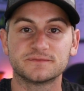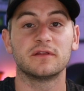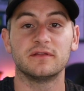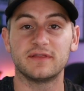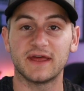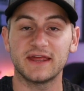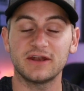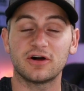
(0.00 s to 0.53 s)

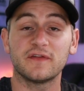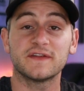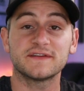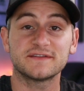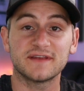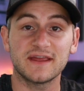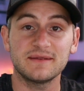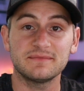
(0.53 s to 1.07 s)
Then on the
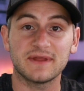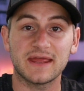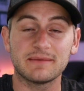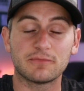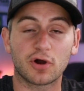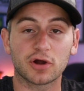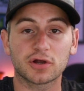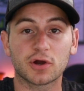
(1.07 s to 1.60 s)
same day,
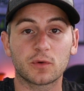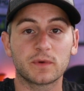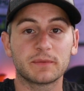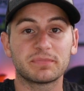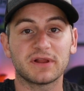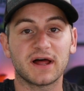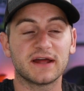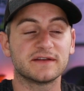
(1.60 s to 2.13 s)
Marco
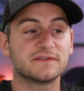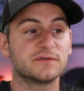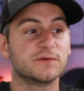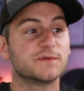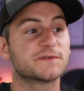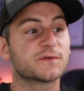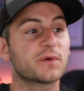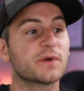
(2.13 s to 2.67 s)
replied
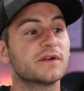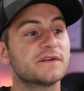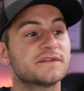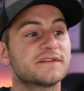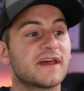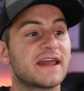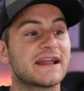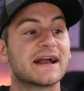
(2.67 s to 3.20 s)
to Sawyer
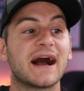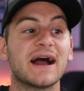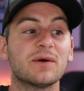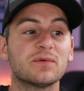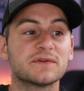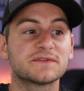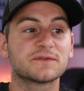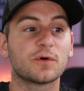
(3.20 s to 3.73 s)
saying, I
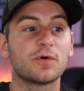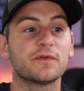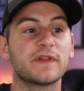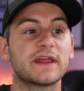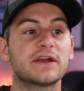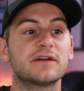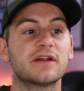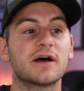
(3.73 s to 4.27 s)
was told
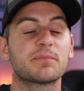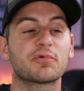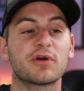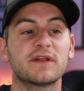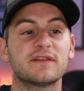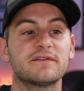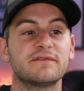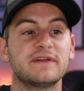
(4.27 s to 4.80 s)
they could
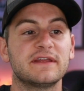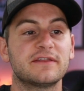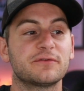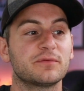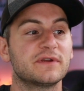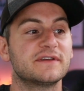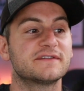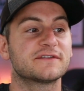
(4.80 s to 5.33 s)
upgrade the
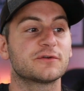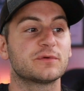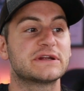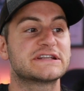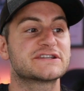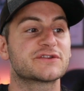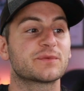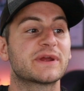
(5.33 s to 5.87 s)
V3s to
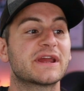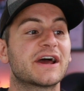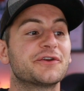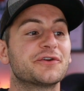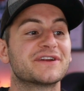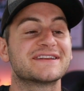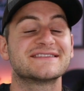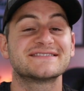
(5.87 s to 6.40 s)
reach
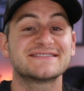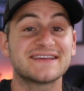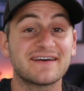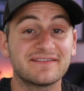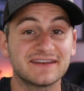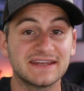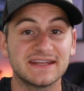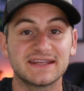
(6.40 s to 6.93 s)

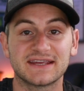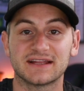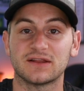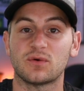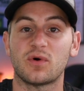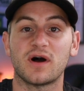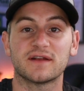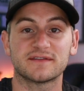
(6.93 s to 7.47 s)
370
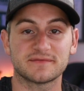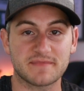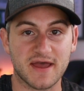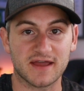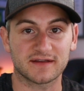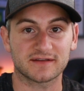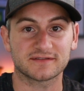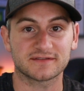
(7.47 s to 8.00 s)
kilowatts
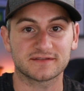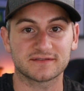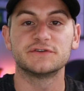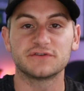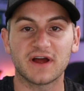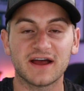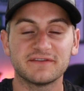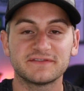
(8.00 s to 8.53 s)
max.
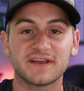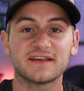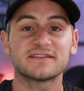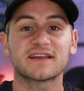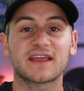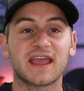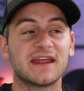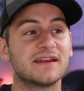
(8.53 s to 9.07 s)
Drive
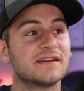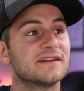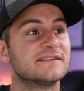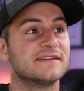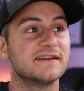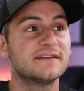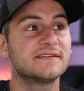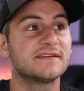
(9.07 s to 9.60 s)
Tesla Canada
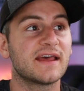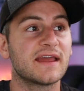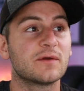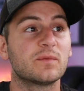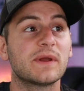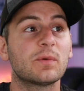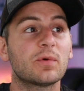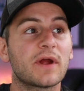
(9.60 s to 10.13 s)
did say,
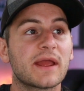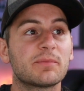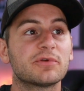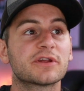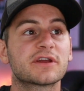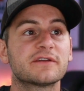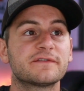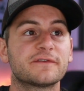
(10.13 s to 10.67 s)
we were able
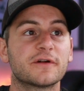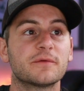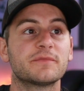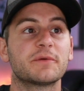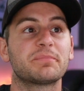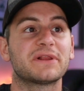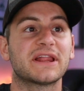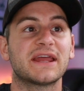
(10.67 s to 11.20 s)
to confirm
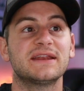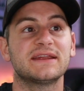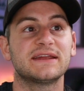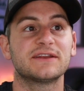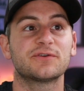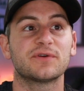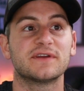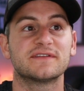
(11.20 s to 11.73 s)
the planned
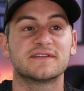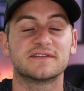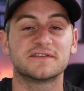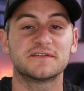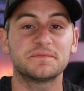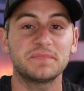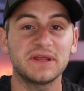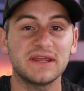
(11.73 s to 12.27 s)
increase in
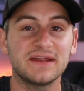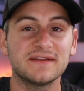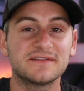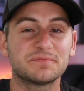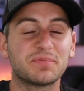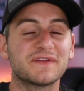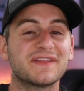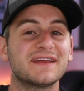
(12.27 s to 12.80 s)
speeds,
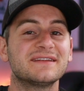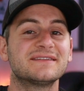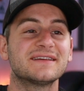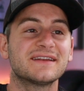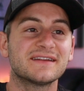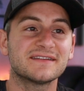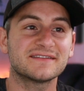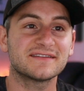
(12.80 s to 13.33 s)
but they
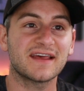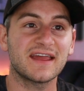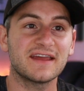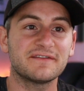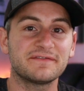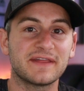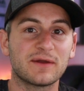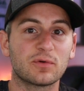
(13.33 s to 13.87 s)
didn't say
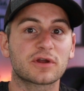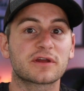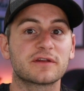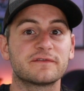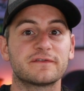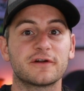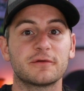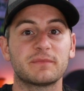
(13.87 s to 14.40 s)
if they were
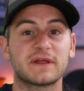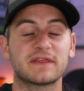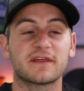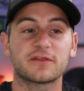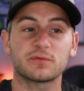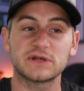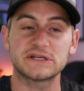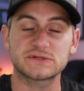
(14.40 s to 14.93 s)
confirming the
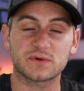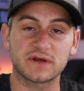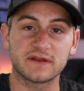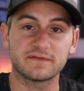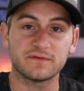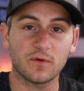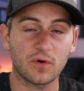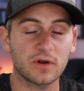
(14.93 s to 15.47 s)

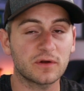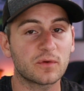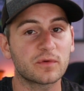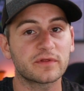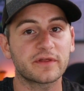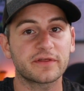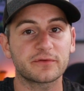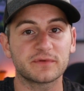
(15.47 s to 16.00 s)
324 or
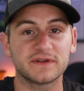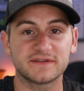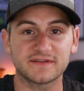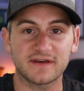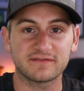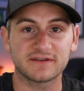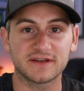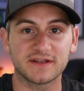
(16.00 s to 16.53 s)
the
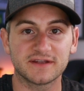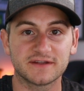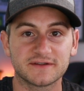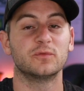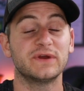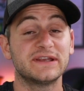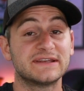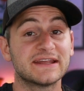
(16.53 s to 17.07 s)
370.
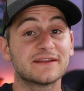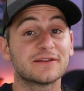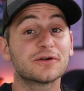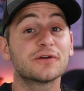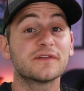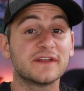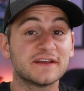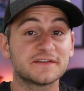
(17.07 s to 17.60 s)
We did
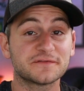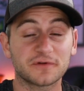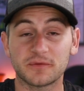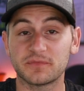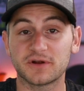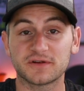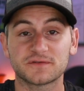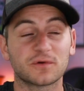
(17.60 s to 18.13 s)
learn this from
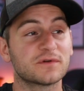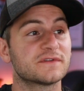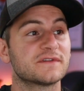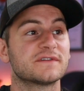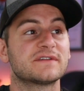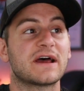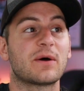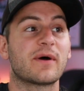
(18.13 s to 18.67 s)
their
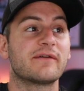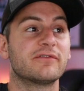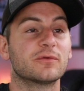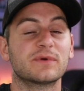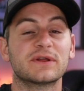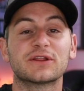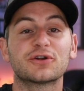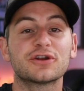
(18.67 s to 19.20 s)
sources, however.
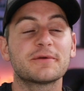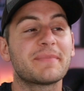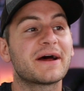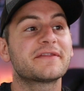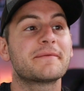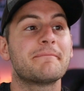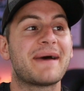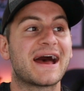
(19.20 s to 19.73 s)
We learned
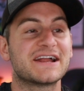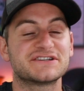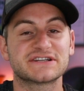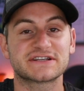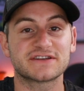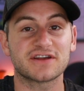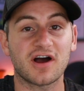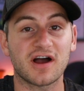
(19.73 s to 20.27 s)
about the
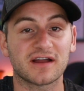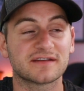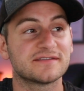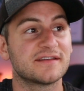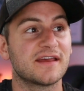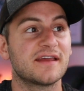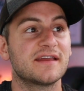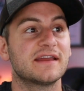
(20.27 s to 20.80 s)
magic dock
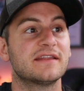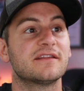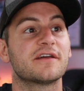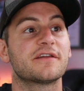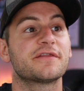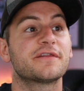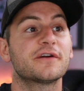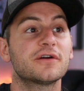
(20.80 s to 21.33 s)
saying in the
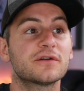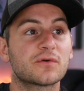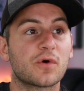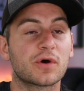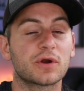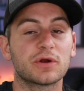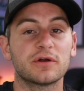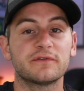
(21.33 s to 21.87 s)
third
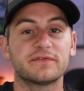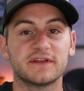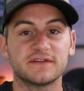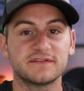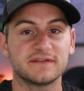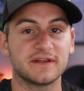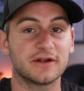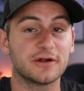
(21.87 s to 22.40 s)
quarter of
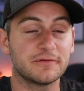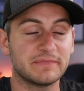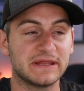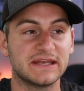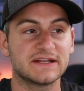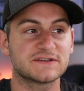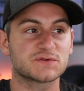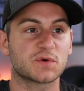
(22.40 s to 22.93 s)
this year,
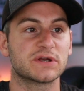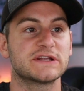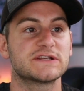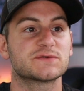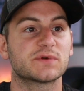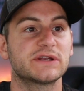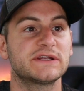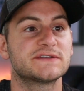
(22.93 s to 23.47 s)
meaning
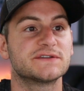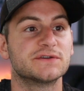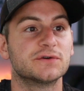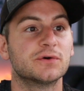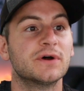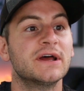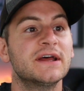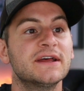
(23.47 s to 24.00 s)

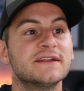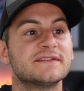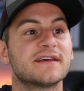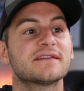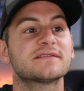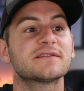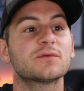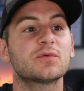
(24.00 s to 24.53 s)
2022,
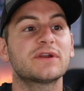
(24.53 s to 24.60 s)
Tesla